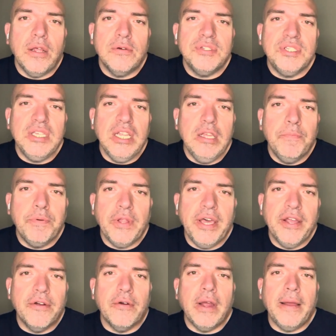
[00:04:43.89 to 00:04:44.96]
CD
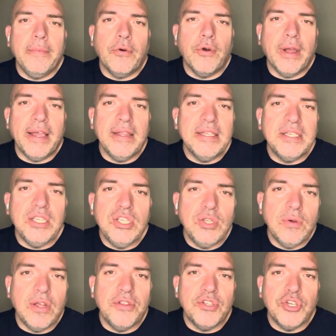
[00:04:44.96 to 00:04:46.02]
player, or I listened to
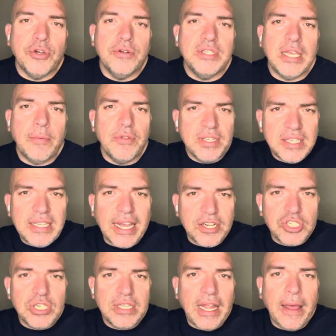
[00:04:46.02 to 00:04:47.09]
it on the turntable, this is
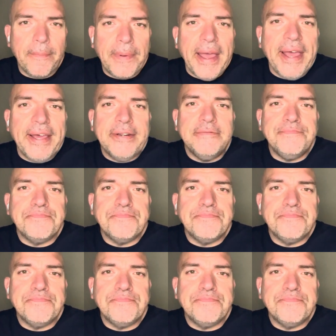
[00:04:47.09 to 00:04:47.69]
actually not bad.